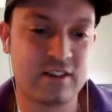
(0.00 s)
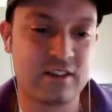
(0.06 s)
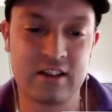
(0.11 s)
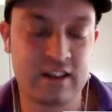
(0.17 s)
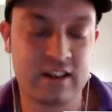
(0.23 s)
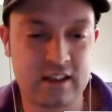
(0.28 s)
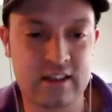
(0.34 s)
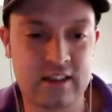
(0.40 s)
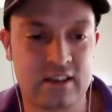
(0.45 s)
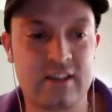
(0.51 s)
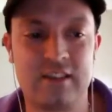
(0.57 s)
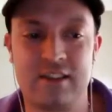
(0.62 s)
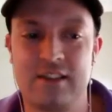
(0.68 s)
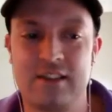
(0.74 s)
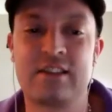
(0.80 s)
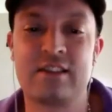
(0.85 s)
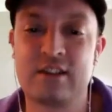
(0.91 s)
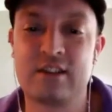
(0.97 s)
So like
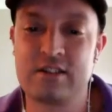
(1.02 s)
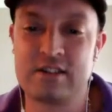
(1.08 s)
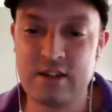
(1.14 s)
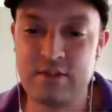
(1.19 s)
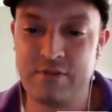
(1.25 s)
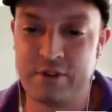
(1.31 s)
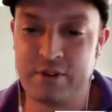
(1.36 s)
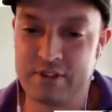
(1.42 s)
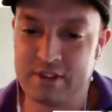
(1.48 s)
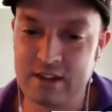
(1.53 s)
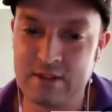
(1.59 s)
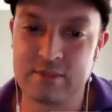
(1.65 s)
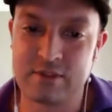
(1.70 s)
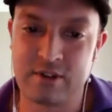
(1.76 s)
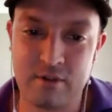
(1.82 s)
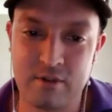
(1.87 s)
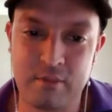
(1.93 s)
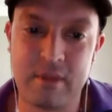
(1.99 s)
the default
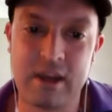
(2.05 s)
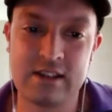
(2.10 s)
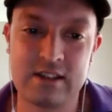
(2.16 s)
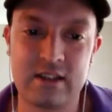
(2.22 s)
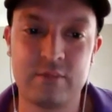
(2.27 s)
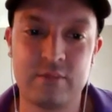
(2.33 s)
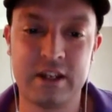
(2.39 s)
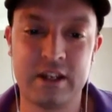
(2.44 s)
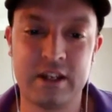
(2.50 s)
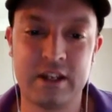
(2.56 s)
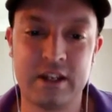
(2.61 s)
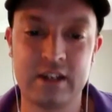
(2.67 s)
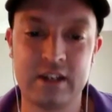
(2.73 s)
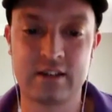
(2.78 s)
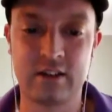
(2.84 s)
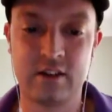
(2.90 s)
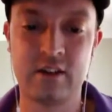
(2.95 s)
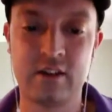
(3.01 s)
themes are an amazing place
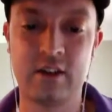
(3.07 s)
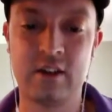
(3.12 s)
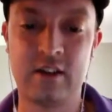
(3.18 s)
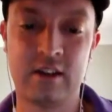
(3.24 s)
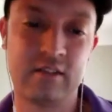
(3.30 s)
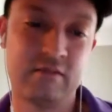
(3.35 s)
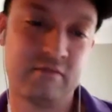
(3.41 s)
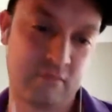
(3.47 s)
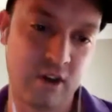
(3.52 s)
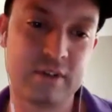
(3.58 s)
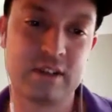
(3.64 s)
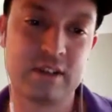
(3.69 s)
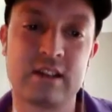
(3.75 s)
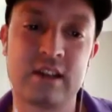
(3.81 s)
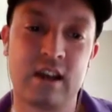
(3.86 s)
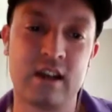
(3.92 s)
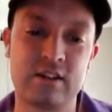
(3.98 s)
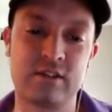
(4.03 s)
to learn, and
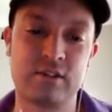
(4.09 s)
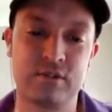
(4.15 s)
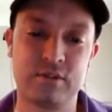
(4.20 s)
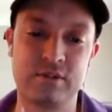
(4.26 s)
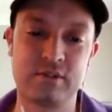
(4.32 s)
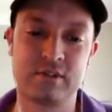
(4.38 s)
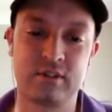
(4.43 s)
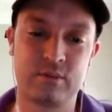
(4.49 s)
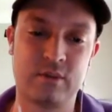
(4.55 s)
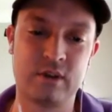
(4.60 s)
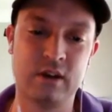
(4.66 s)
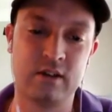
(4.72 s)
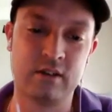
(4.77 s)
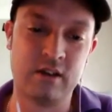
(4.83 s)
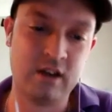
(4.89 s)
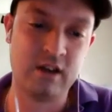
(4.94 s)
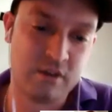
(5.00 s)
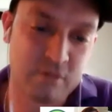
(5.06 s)
obviously underscores as
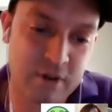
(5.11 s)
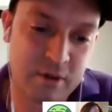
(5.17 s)
well.